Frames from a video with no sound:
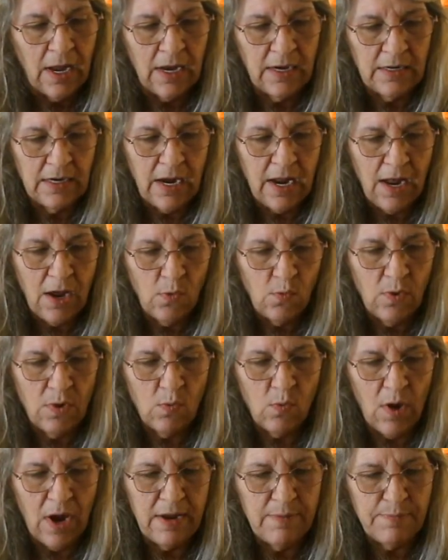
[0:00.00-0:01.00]
And now
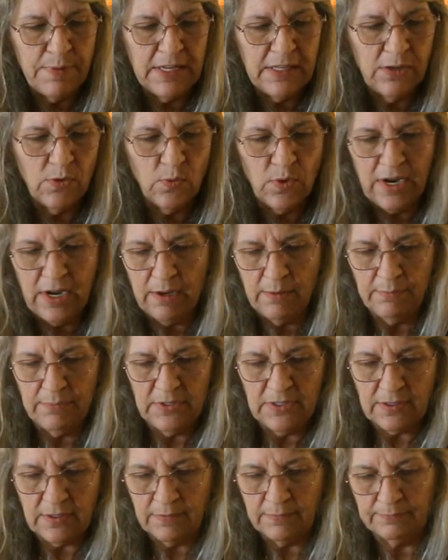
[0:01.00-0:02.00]
we're wiping the
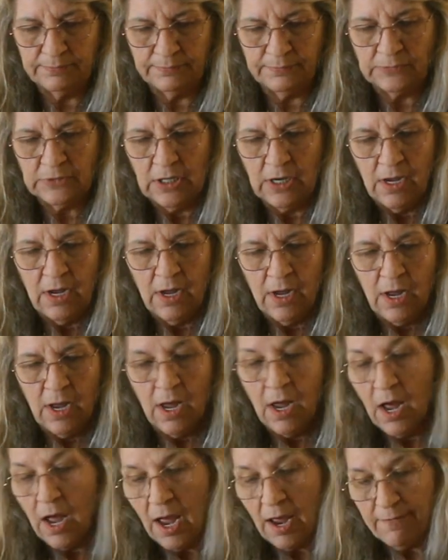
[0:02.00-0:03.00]
rims.
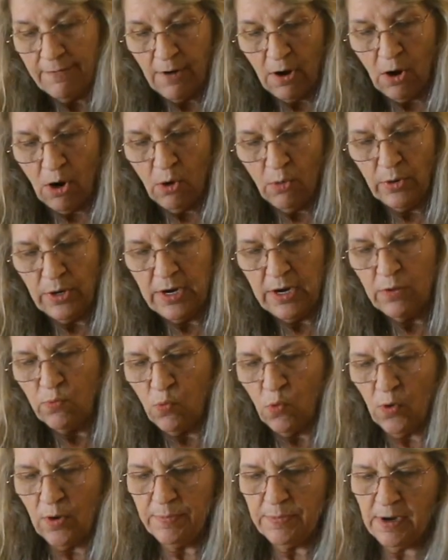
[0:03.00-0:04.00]
I've already
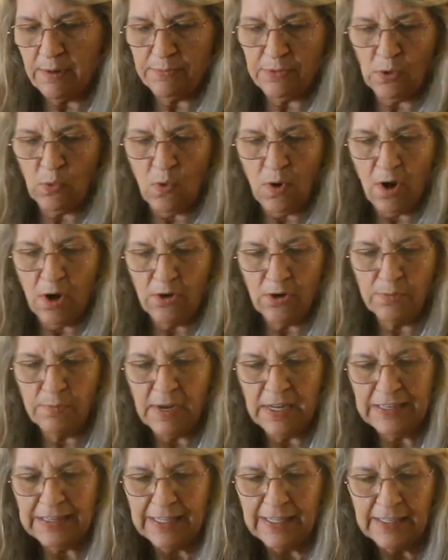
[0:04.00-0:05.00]
warmed up the water.
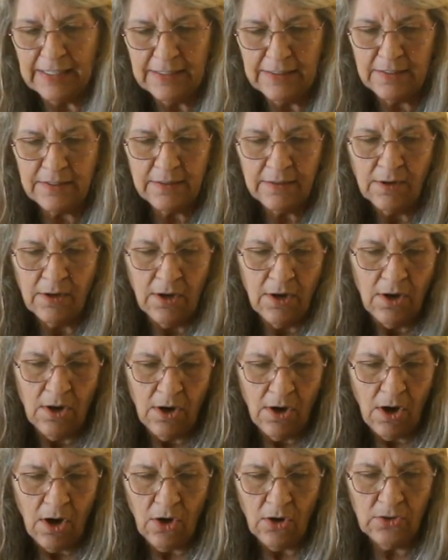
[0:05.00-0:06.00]
My lids
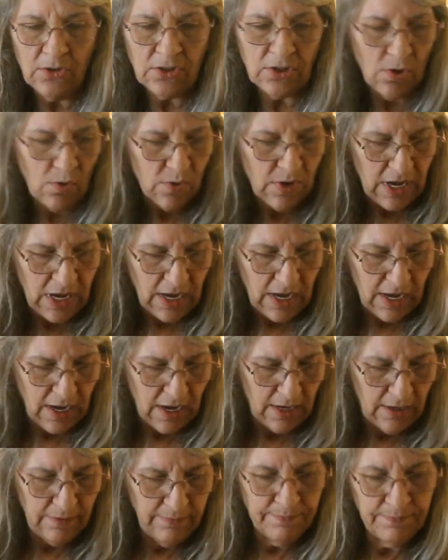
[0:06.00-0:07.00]
are soaking
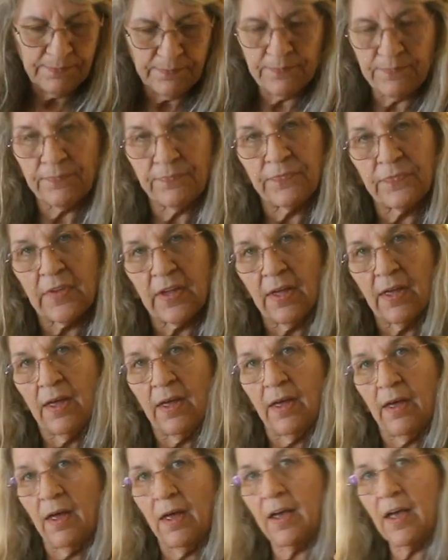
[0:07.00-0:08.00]
in.
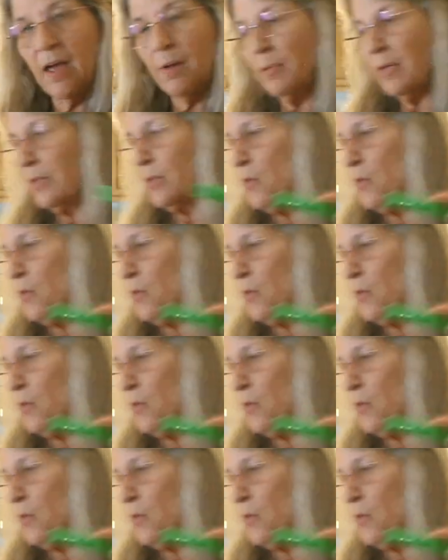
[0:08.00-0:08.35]
Got my